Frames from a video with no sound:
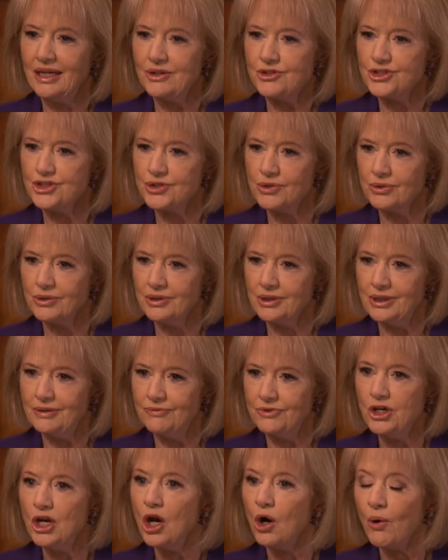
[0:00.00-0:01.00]
and certainly
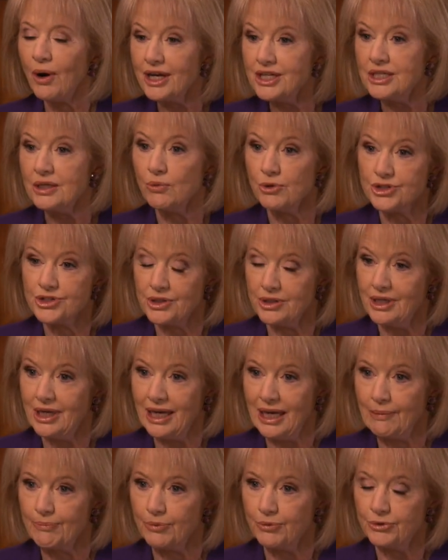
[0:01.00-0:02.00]
no idea what's going to
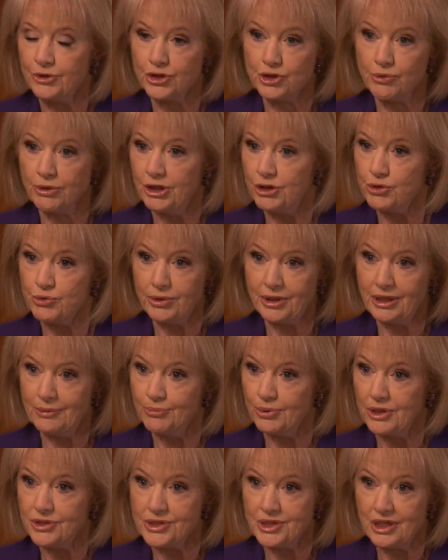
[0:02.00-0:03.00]
happen with the 2020
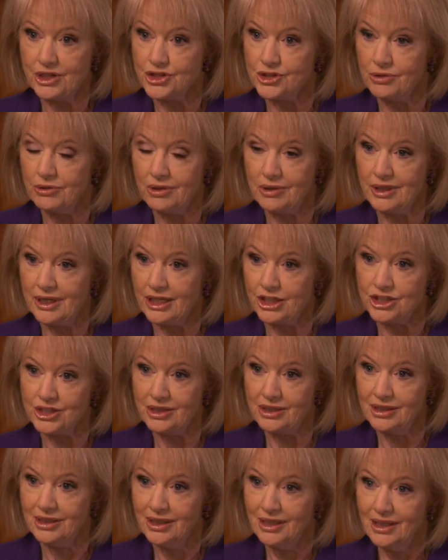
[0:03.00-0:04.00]
presidential
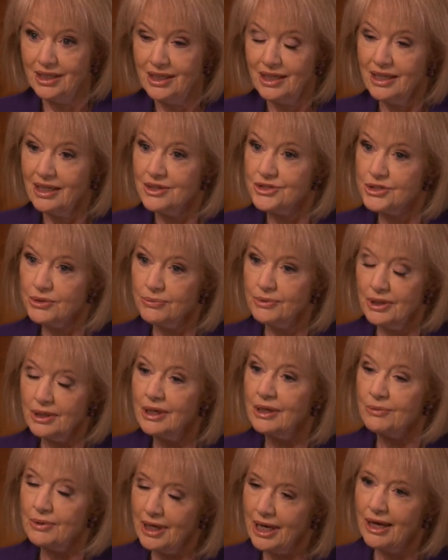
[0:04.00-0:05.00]
election. That's right. So,
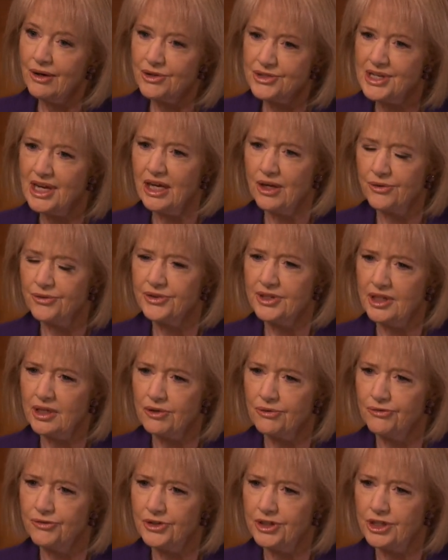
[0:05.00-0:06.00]
how does
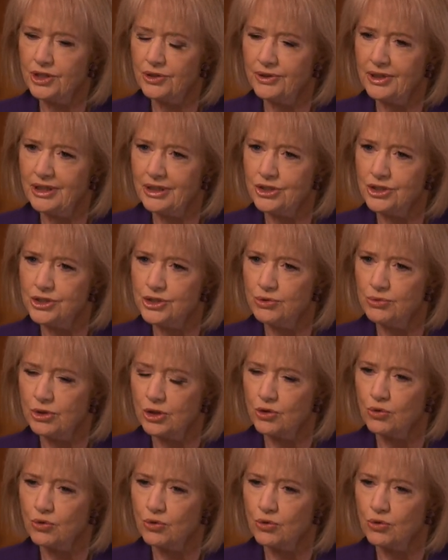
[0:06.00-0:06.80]
healthcare figure into a